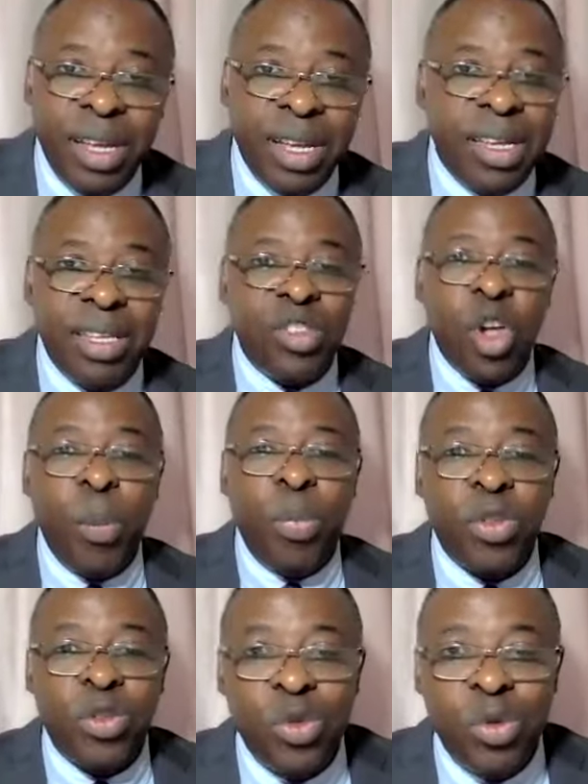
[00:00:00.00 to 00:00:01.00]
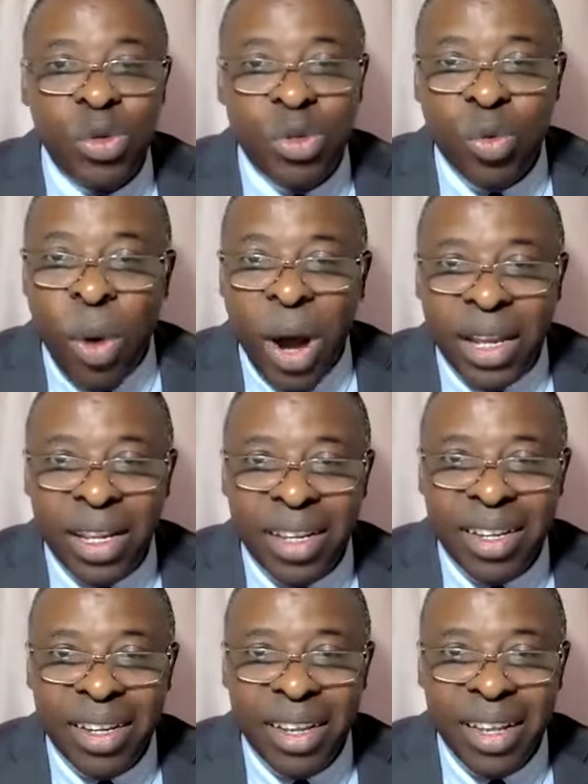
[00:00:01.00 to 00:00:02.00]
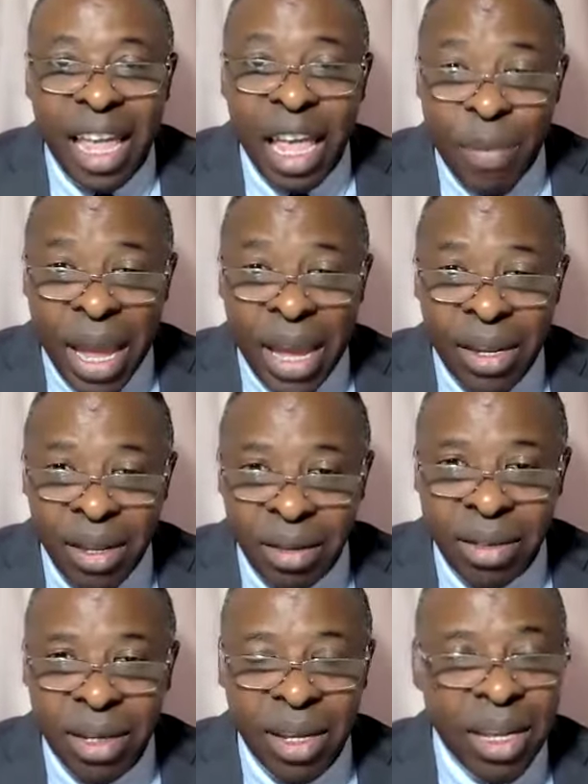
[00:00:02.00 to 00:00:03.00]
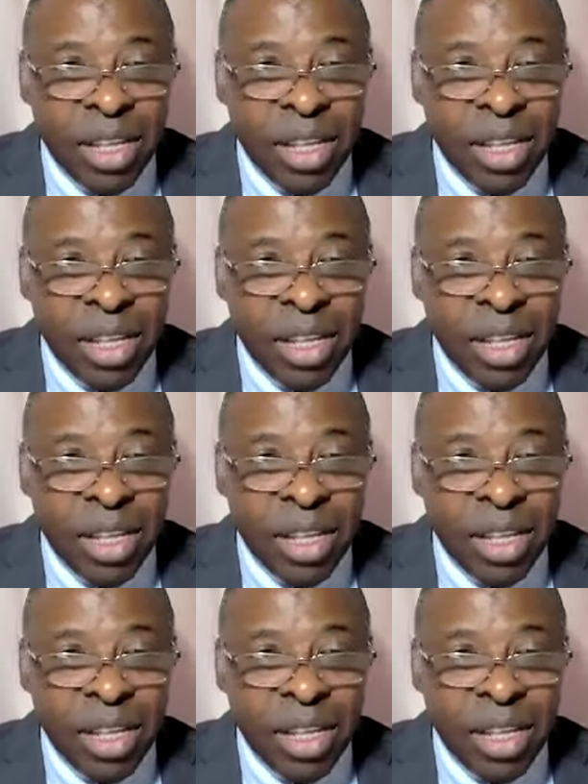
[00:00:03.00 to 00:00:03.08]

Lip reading: It is not bottled wine. Amen?